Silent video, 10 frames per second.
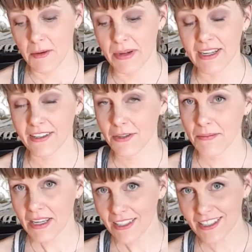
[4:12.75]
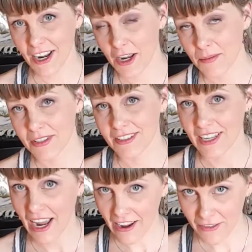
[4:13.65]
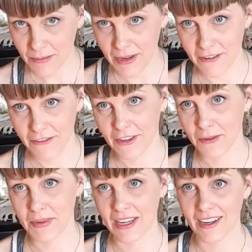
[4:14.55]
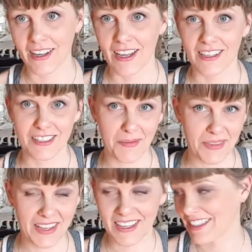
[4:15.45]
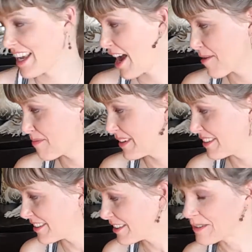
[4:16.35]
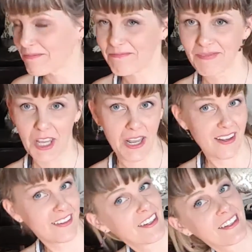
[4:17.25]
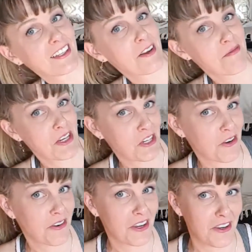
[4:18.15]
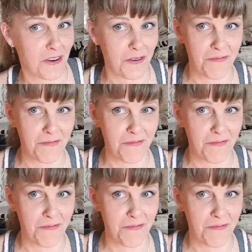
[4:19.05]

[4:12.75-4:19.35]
But in the meantime, since I haven't been filming, something has happened. Let me show you.